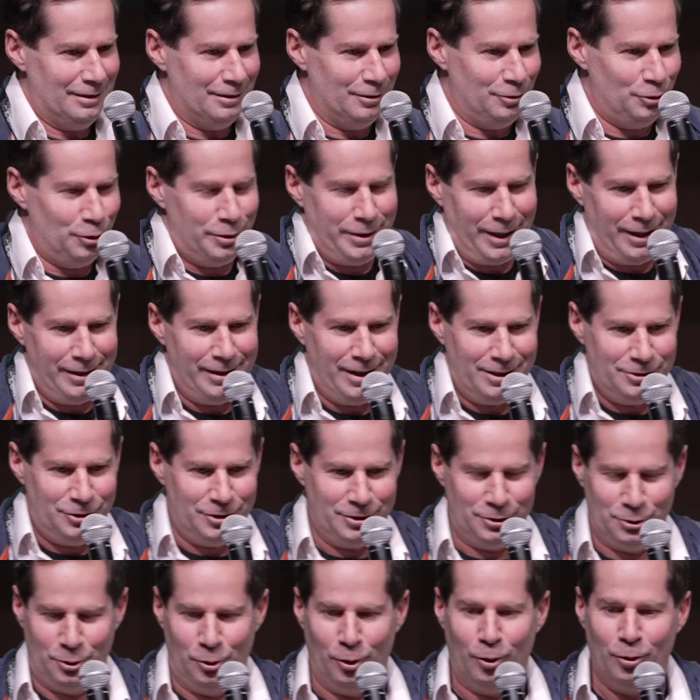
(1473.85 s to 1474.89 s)
you cannot
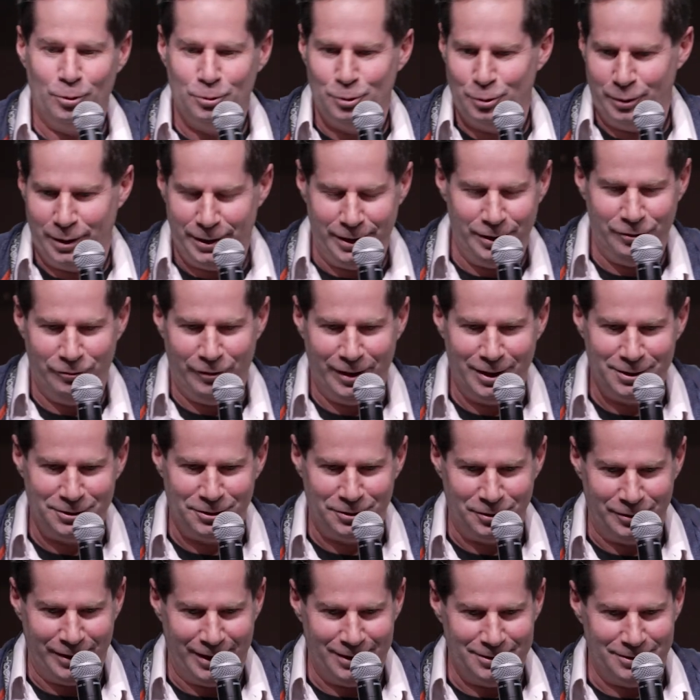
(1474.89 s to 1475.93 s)
just go to an
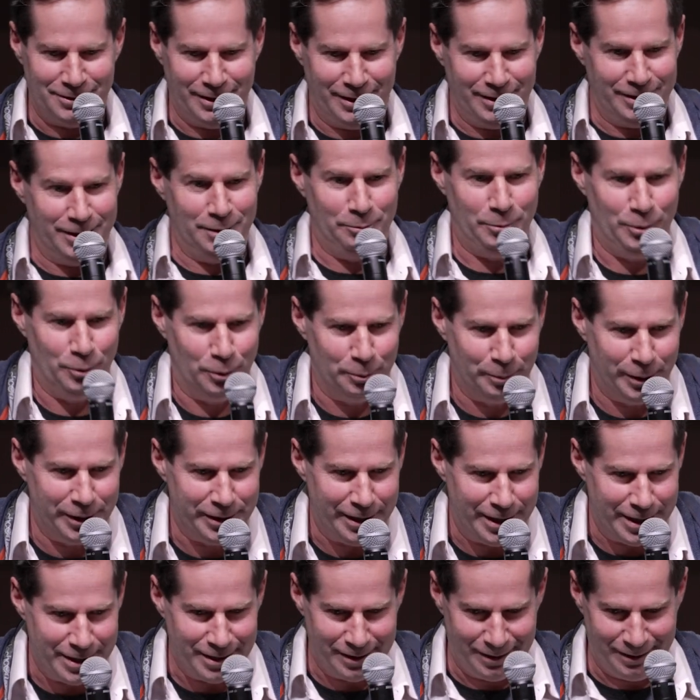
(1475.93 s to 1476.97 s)
investor and say, give me your
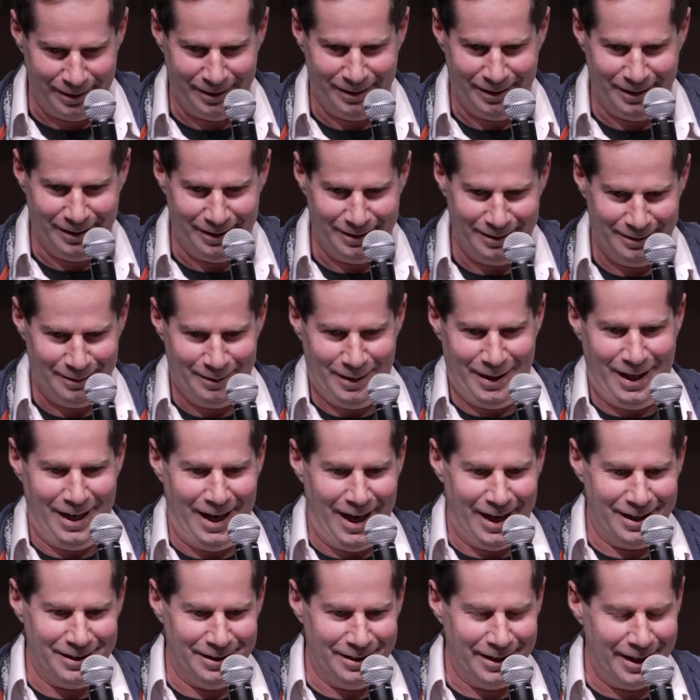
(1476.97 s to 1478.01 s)
money.
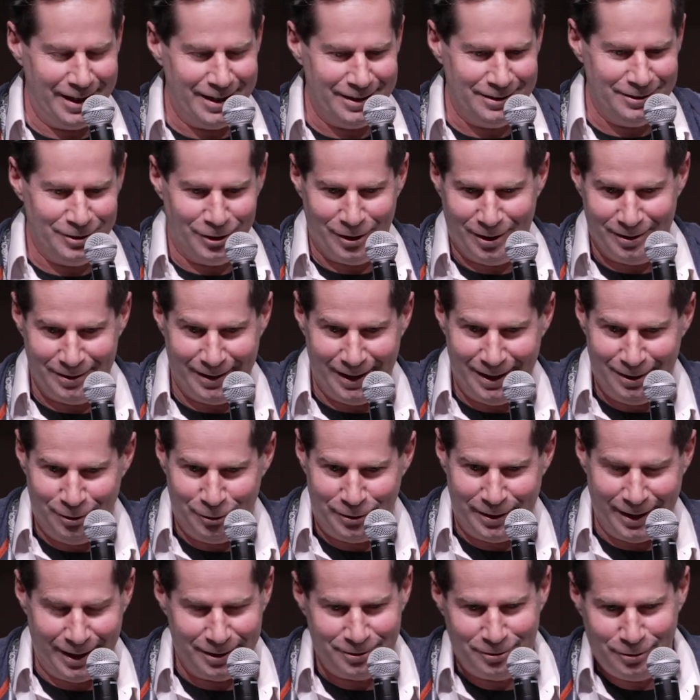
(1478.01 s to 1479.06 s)
And then, they
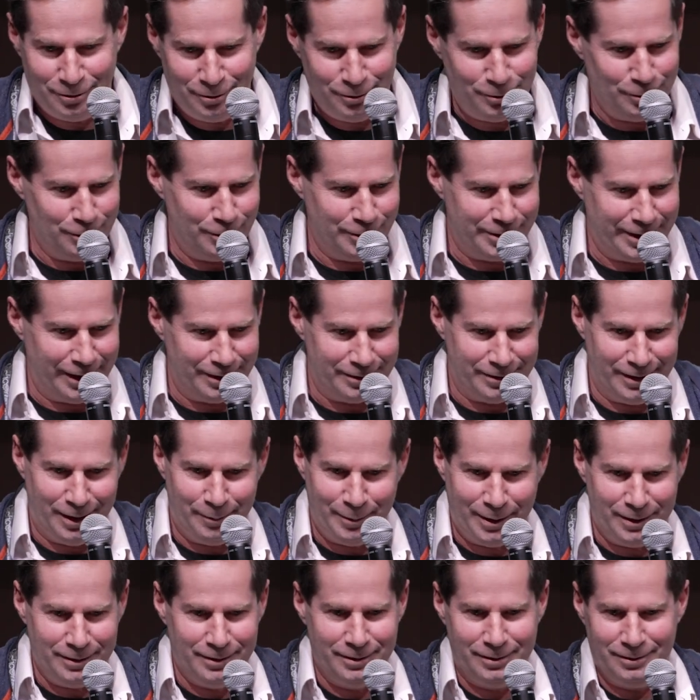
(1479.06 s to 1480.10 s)
look at you, you look at
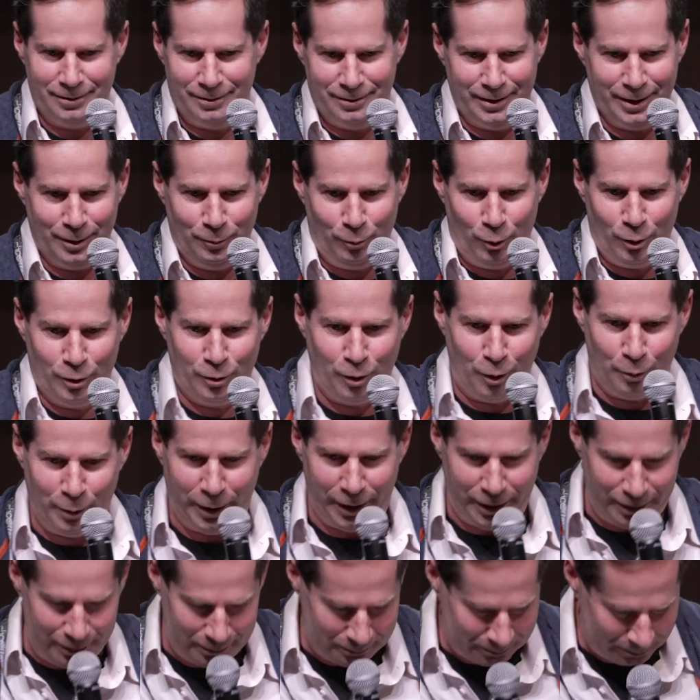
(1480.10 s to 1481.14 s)
them, and they'll walk
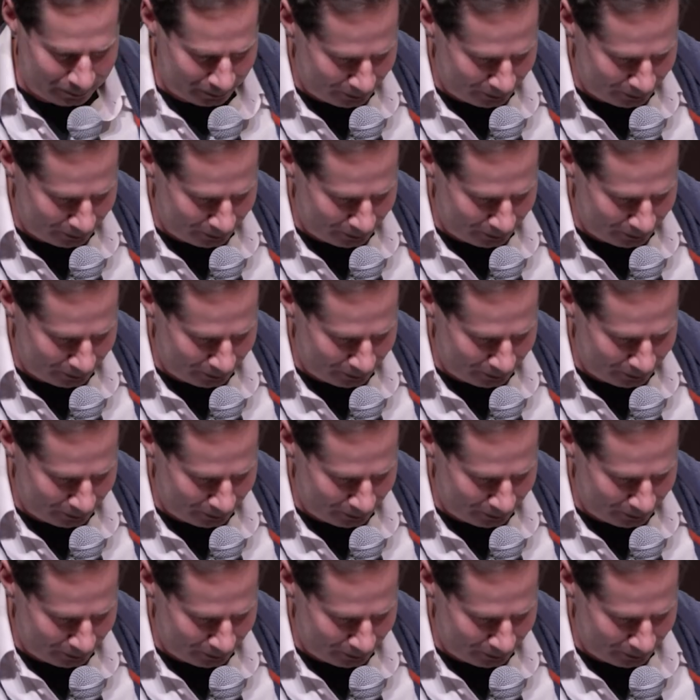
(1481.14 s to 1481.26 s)
away.